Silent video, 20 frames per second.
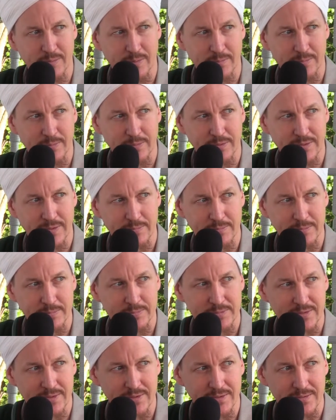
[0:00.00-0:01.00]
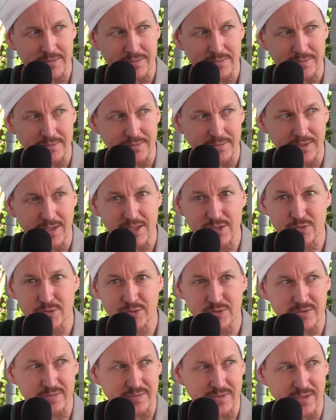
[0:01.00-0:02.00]
heard Habib say this
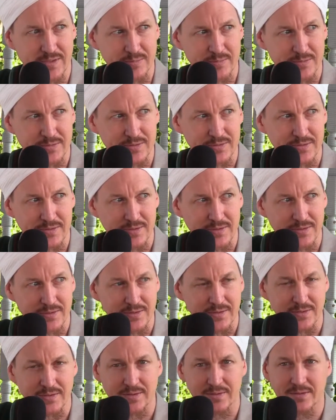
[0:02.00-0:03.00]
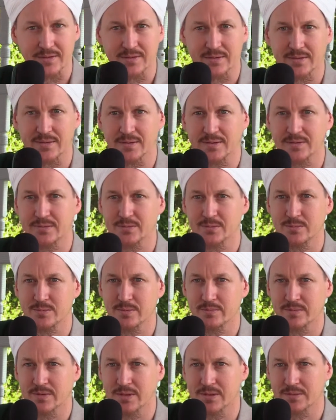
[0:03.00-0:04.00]
hundreds of times, that a student
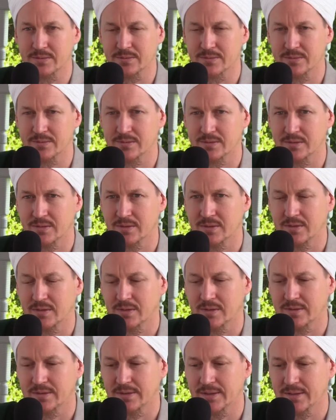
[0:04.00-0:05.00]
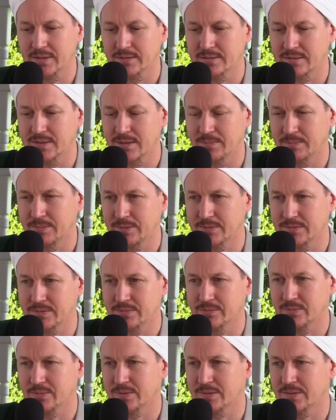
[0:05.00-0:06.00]
of knowledge that is not
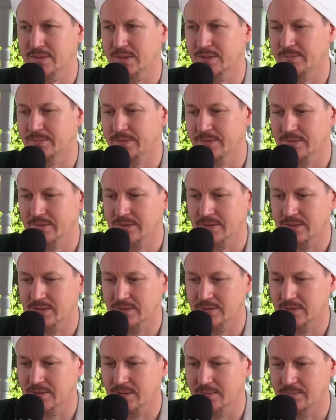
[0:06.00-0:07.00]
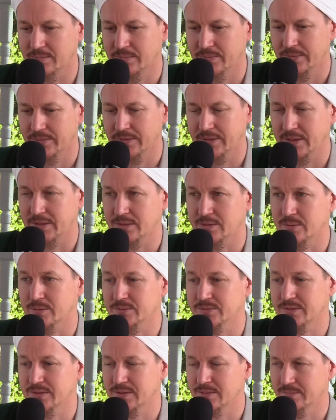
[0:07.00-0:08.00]
present for the Takbirat al-Ihram, and you don't
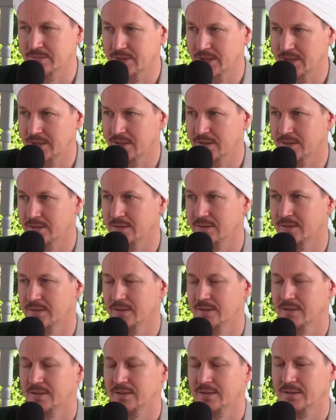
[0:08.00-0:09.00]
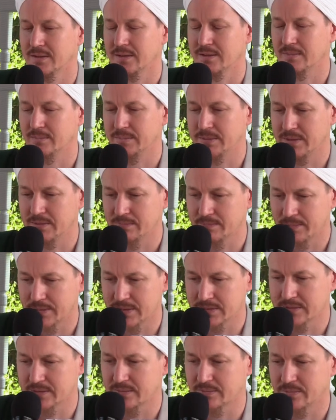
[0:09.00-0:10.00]
see them taking that being
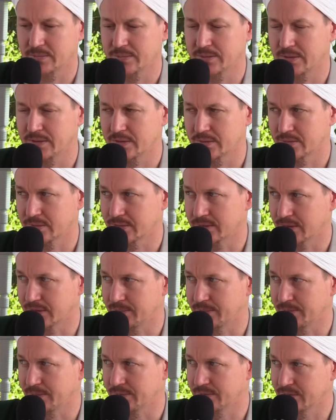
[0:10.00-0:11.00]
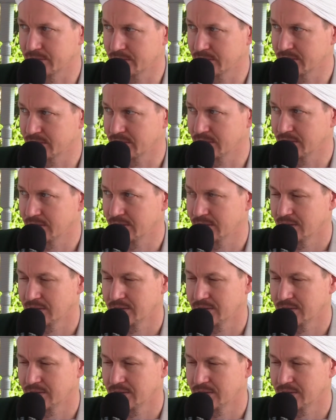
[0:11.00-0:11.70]
present for the initial Takbir seriously,